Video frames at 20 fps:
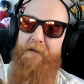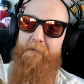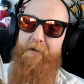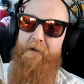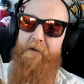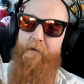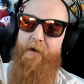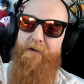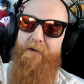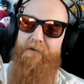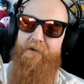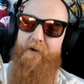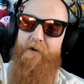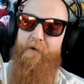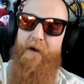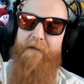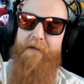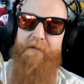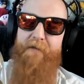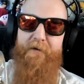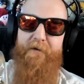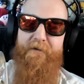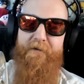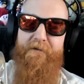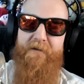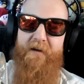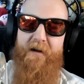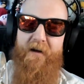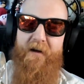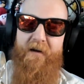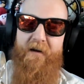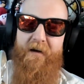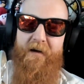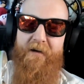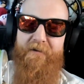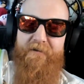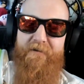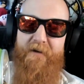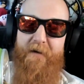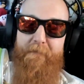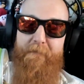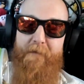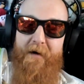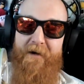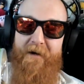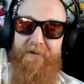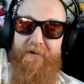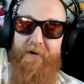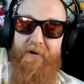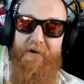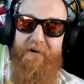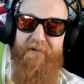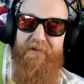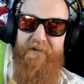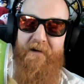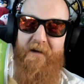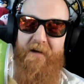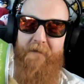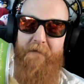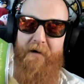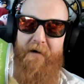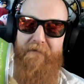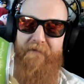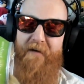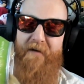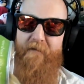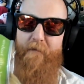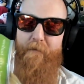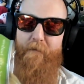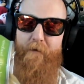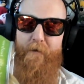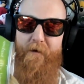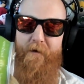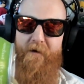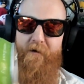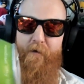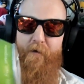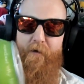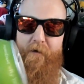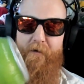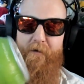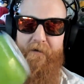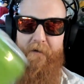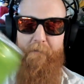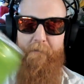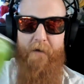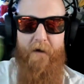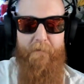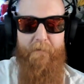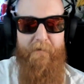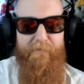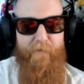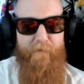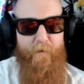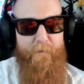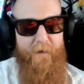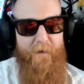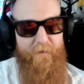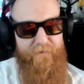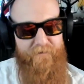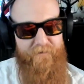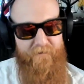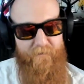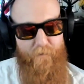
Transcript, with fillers: went to Gravenhurst today and stopped by Sawdust City, my favorite brewery in the world, and bought me four beers.